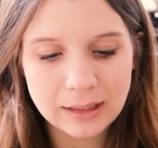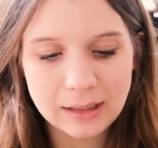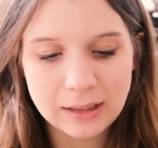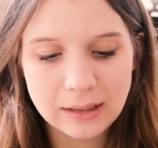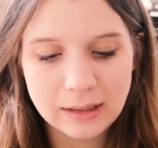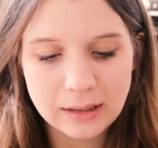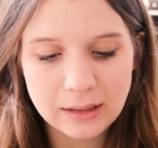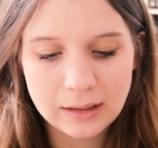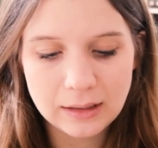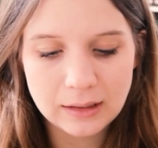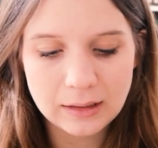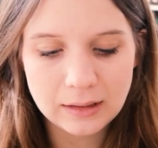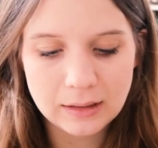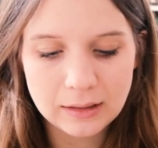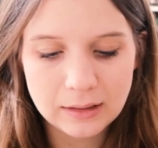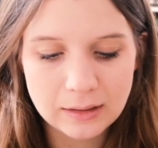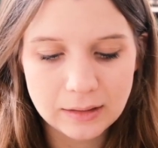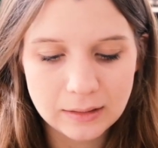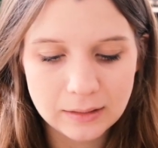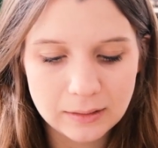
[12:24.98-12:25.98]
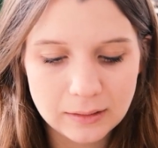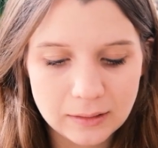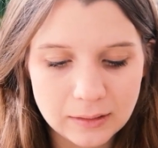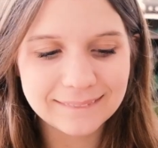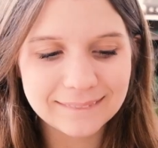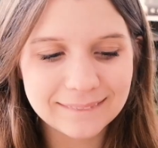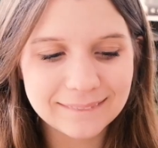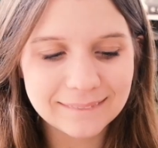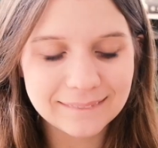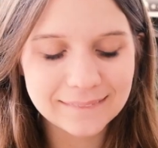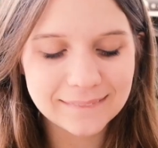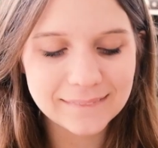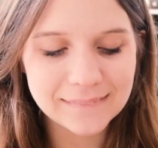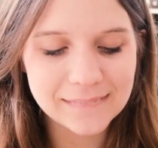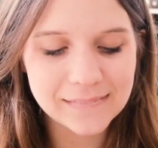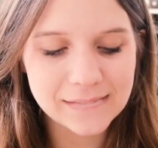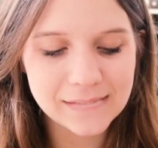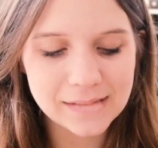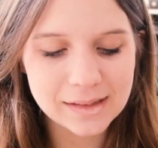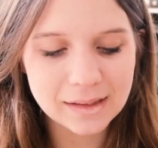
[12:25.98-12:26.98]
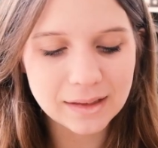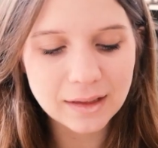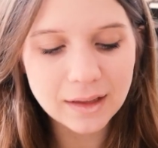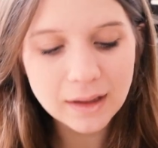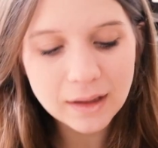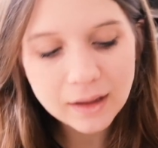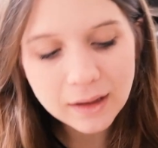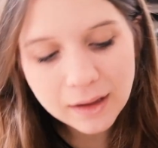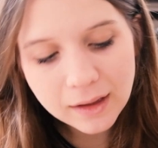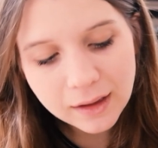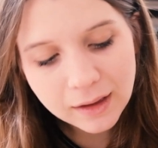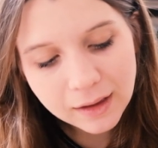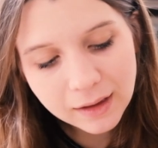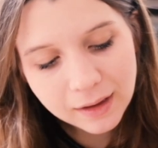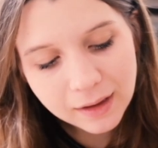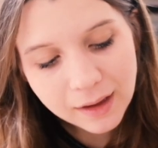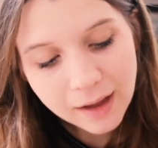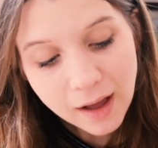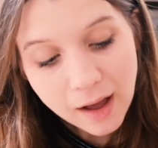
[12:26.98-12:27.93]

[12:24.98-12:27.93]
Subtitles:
No one is speaking in this clip.